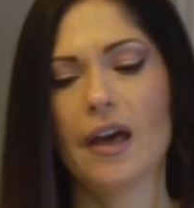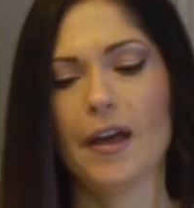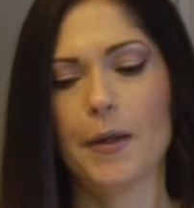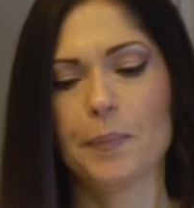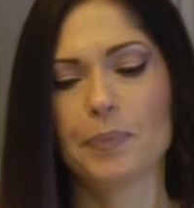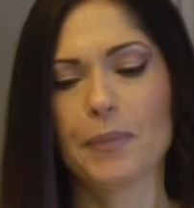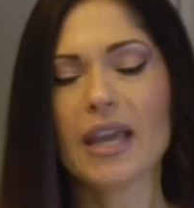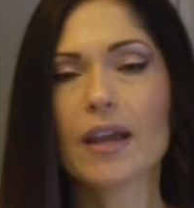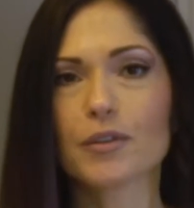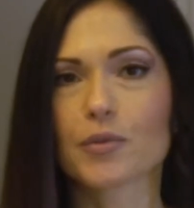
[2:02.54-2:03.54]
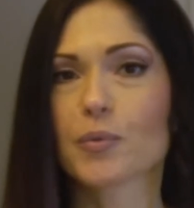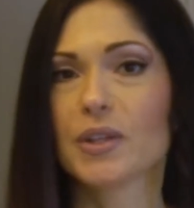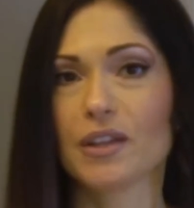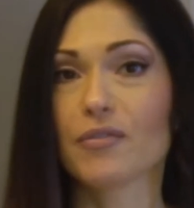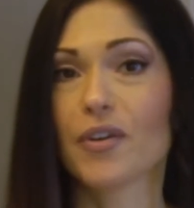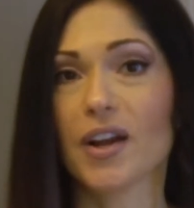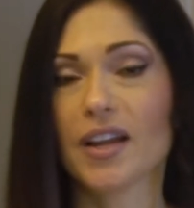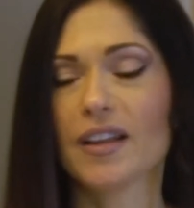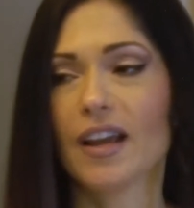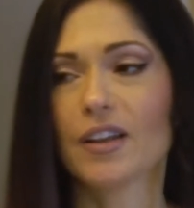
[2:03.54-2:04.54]
My hair is really
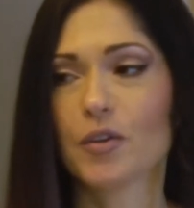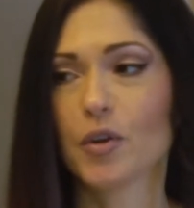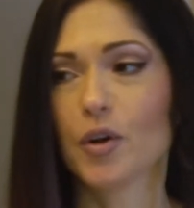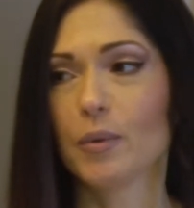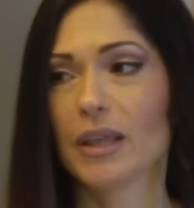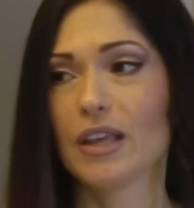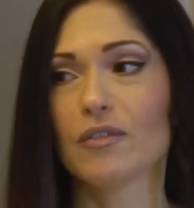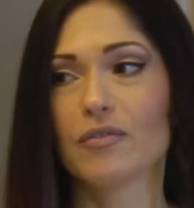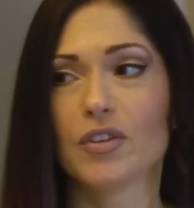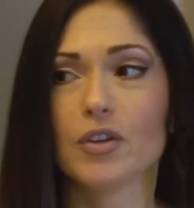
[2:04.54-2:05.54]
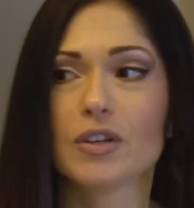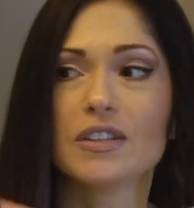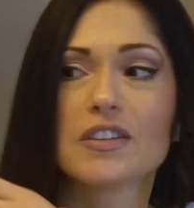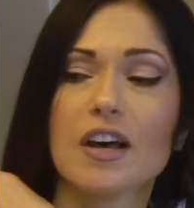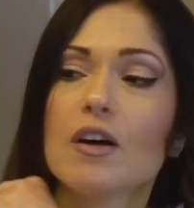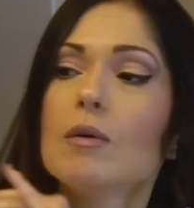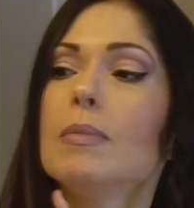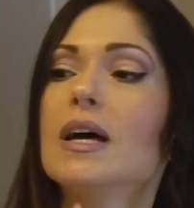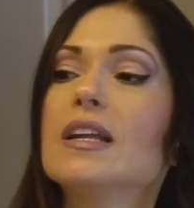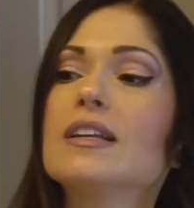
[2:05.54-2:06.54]
fried. I don't know if you can tell,
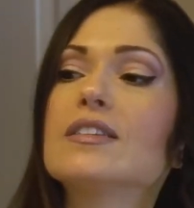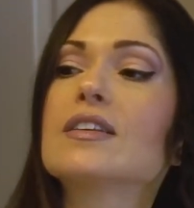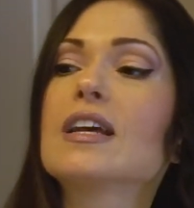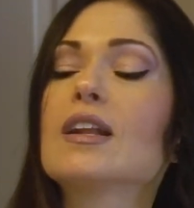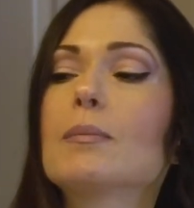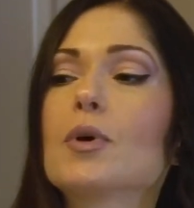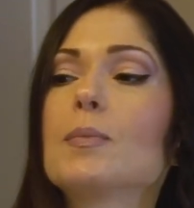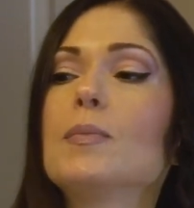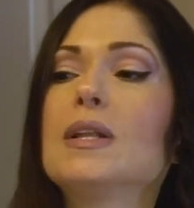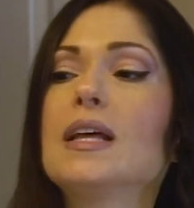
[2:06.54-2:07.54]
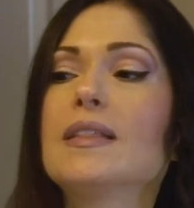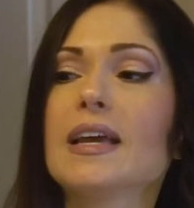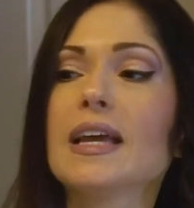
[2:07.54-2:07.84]
but it's kind of purple on the